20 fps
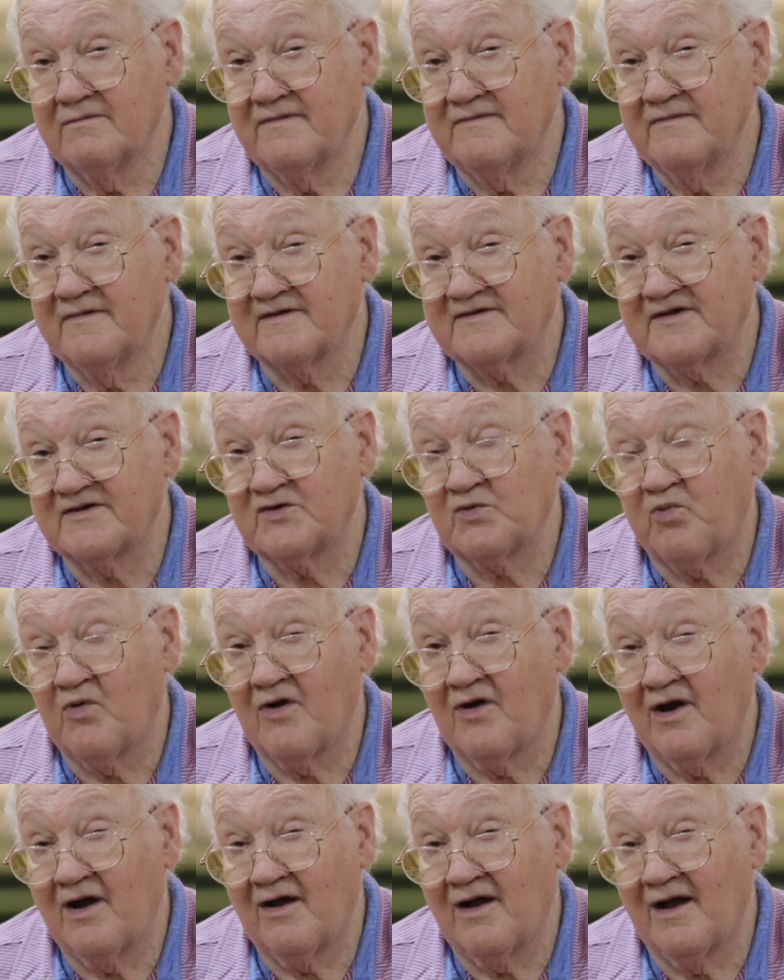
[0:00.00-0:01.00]
This is
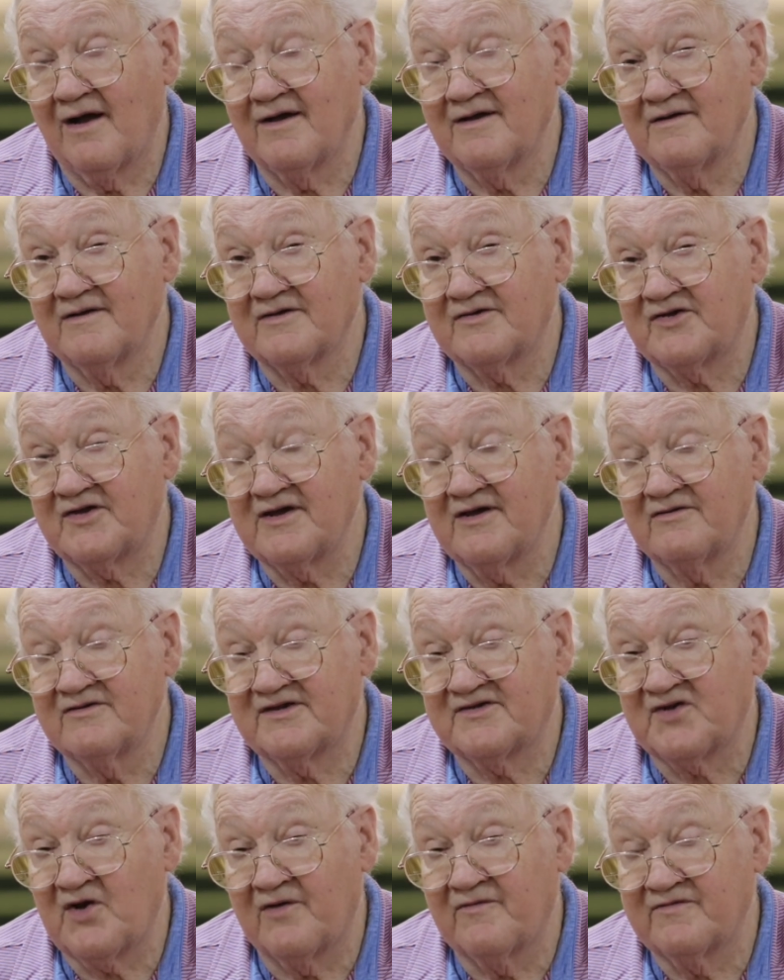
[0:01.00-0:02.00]
where I
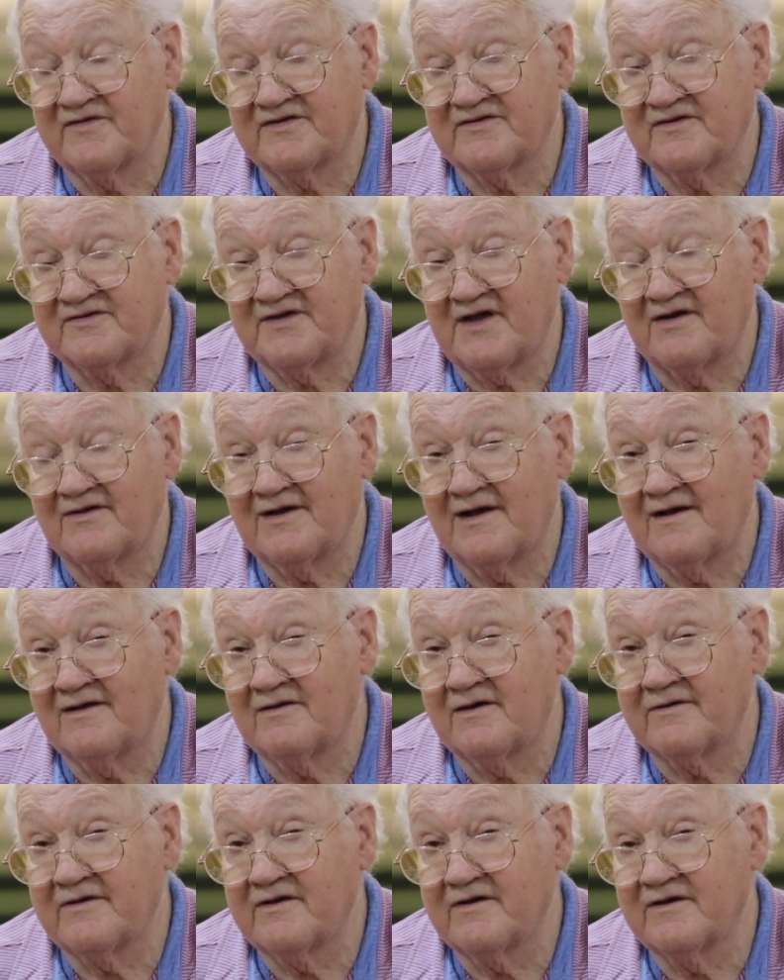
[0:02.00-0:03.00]
attend services on
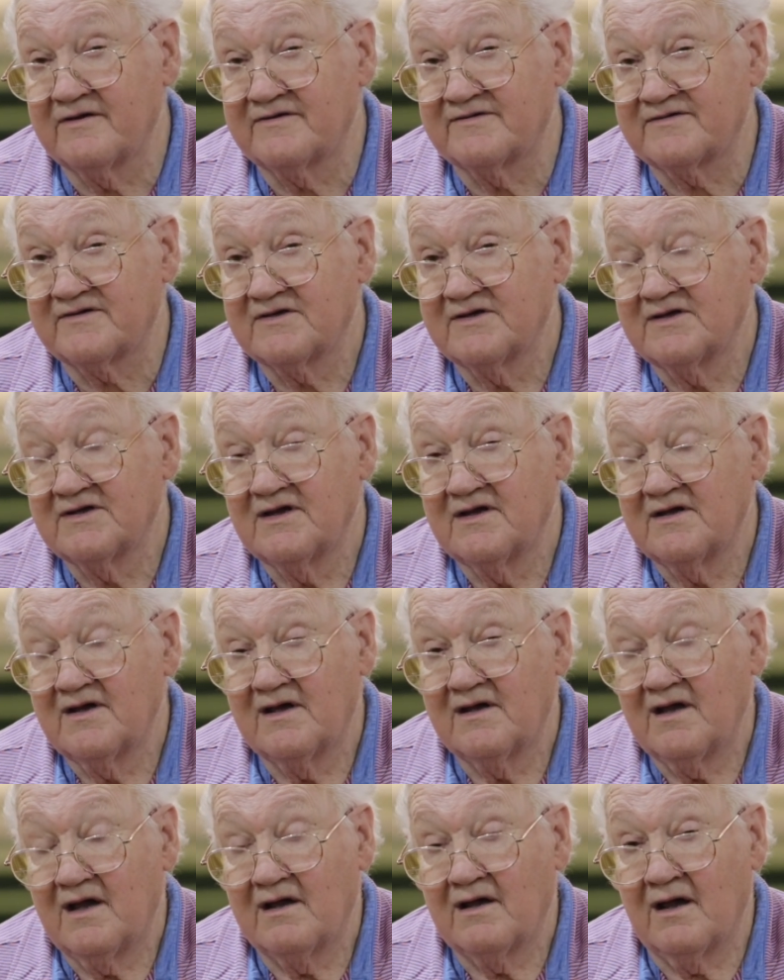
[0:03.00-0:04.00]
holidays.
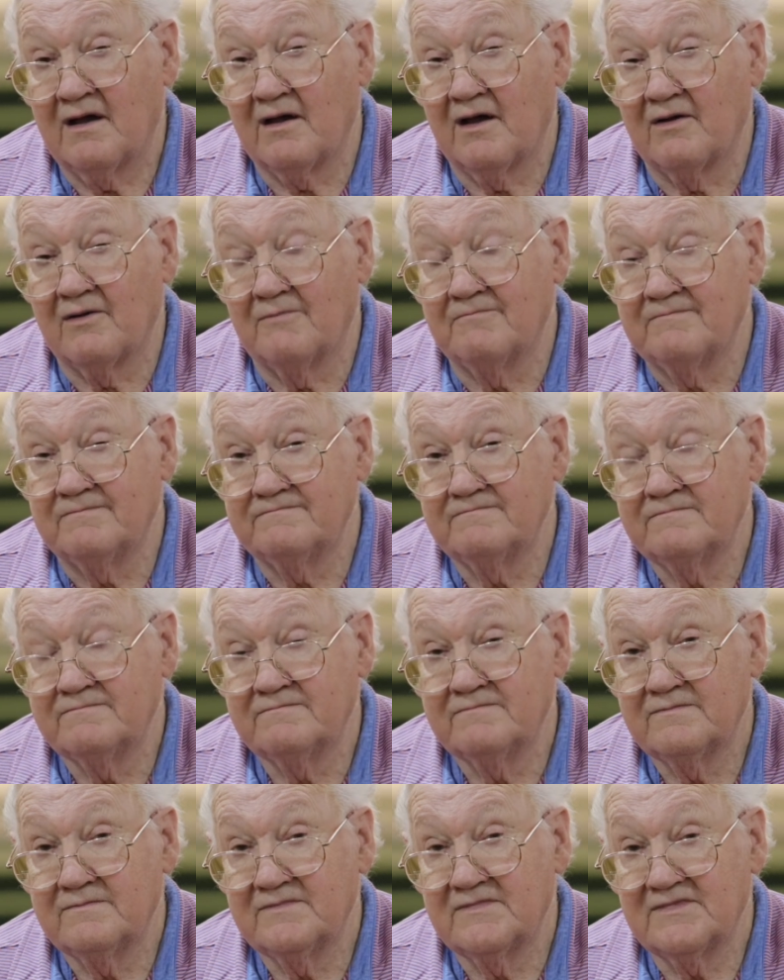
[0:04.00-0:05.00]

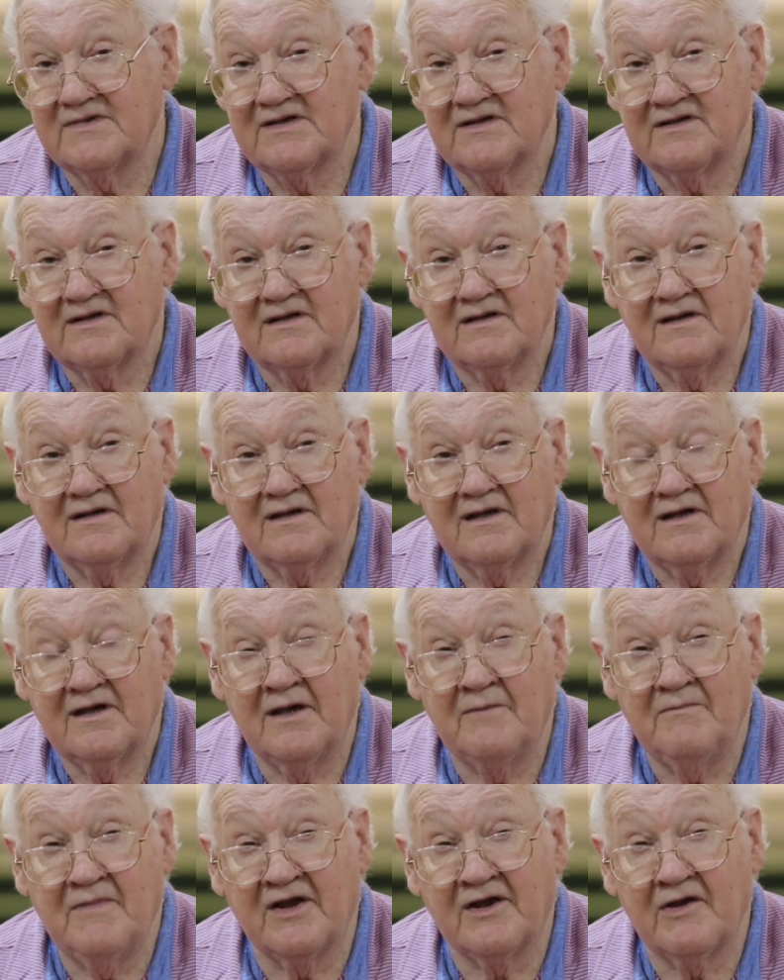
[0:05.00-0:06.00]

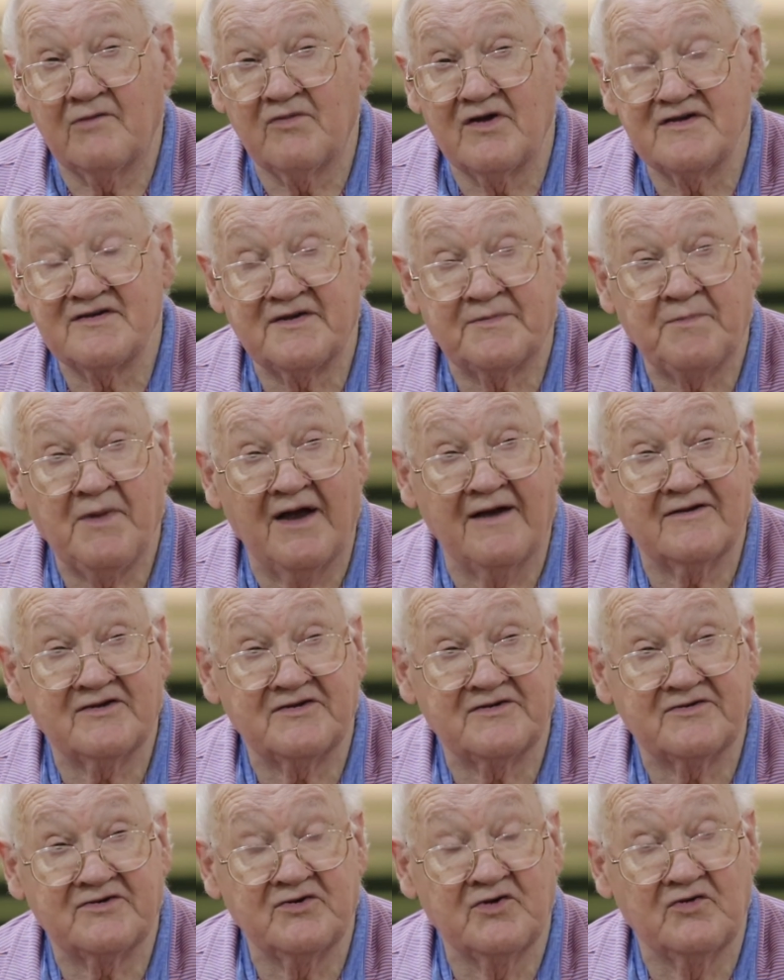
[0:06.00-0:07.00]
In many
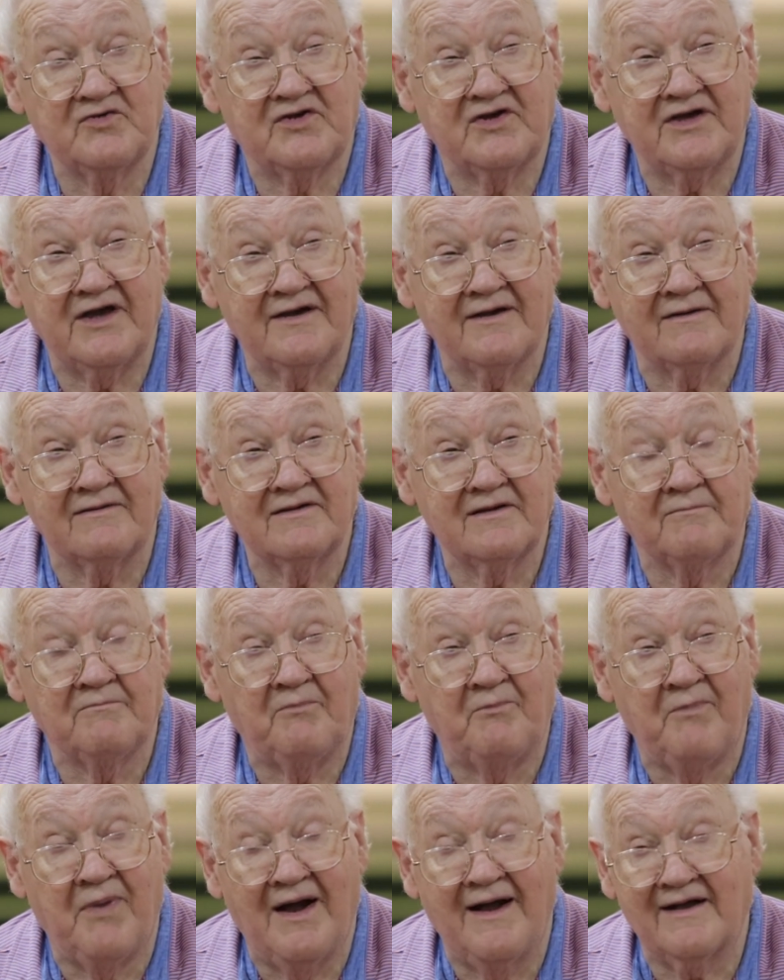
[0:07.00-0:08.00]
respects, you
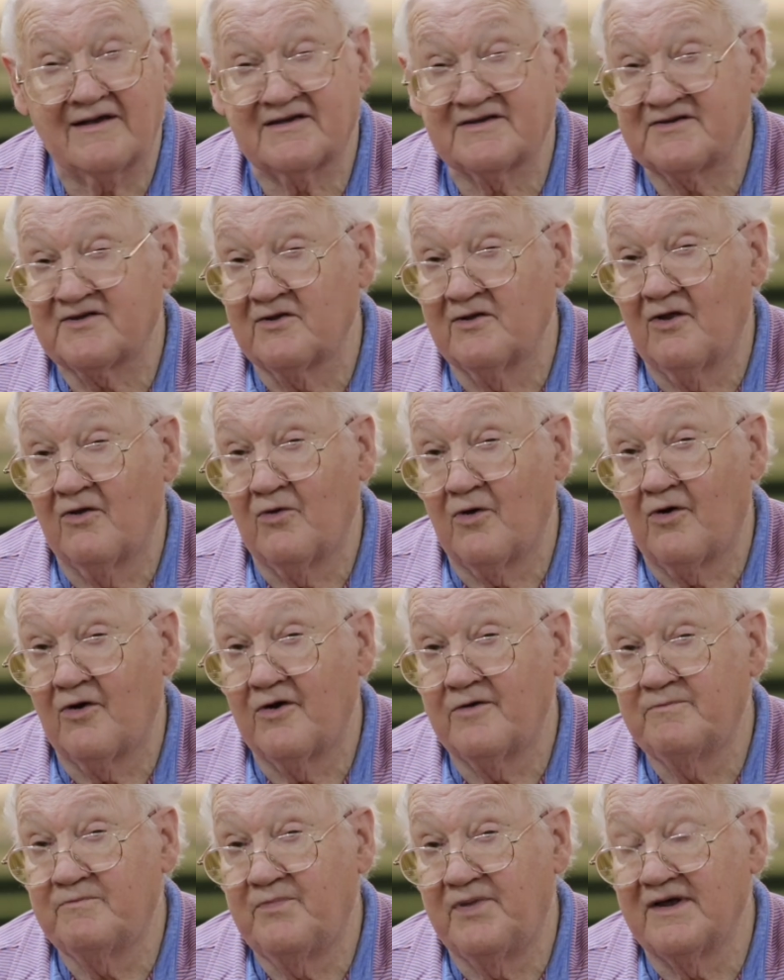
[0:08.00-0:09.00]
can't box the
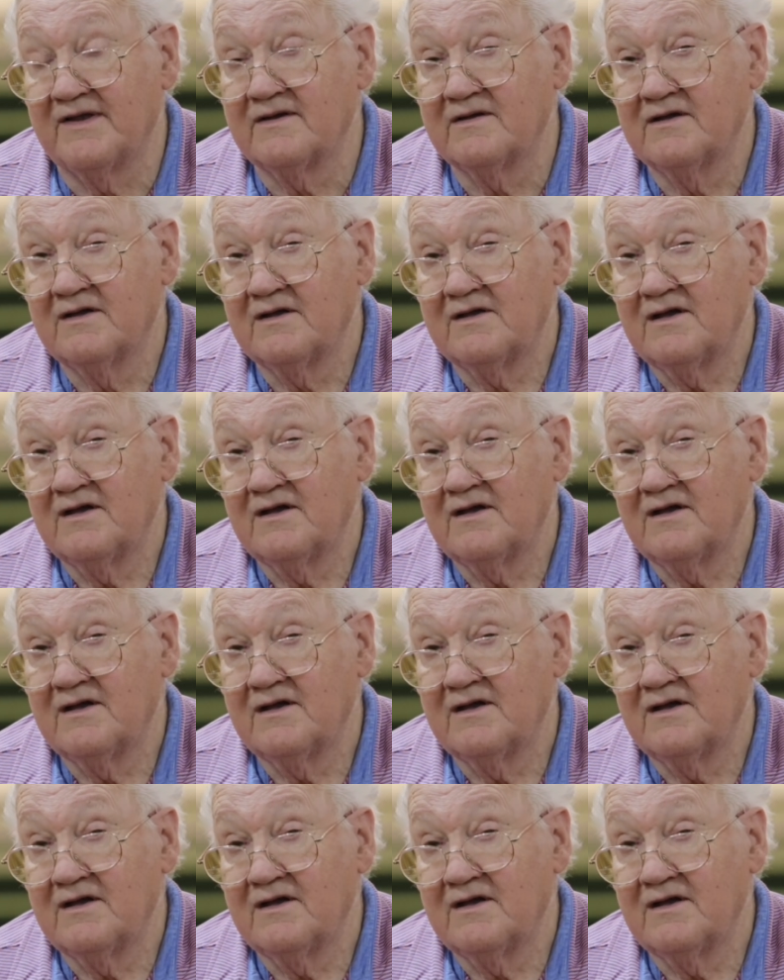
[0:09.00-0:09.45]
Lord, but